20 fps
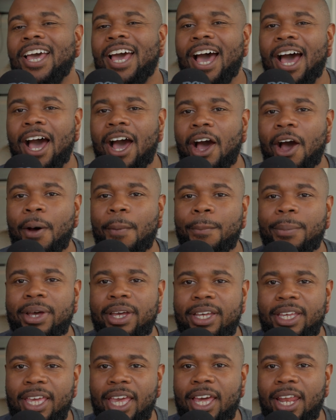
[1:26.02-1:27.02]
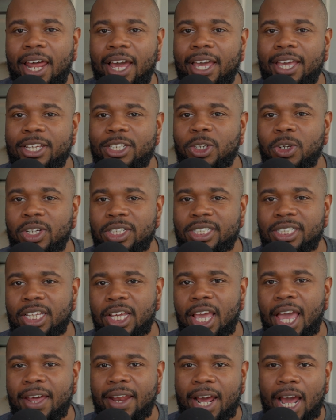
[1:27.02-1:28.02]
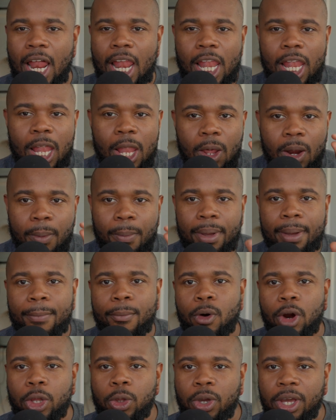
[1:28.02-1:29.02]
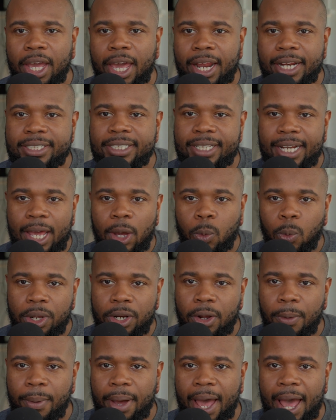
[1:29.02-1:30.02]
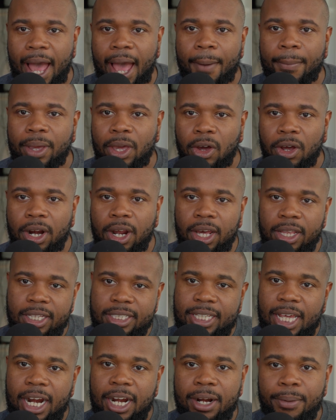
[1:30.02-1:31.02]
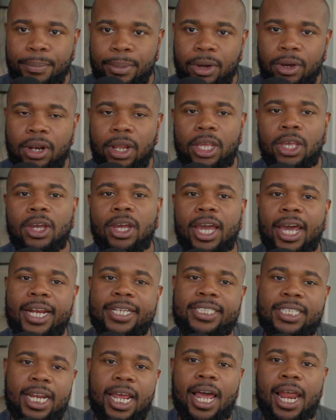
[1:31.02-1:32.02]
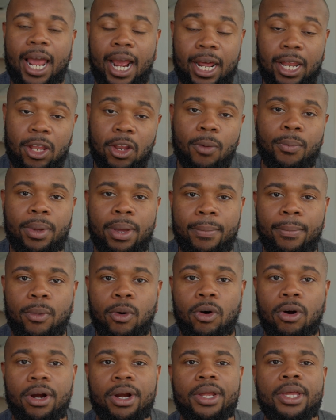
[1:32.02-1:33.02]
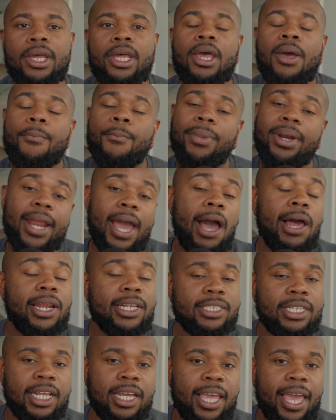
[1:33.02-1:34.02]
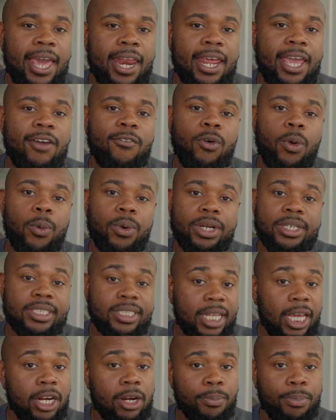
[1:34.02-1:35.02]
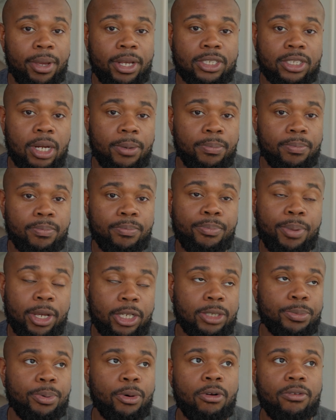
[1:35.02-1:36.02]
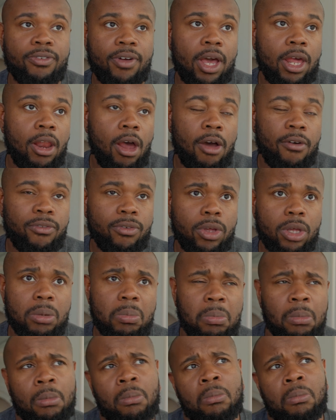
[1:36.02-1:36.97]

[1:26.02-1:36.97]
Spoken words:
But yeah, like as you can see here, like a little bit more. You can kind of see that window behind me on the other side of the building. You can kind of see that like a little bit more. But now let's look at it if we were in standard picture profile off, and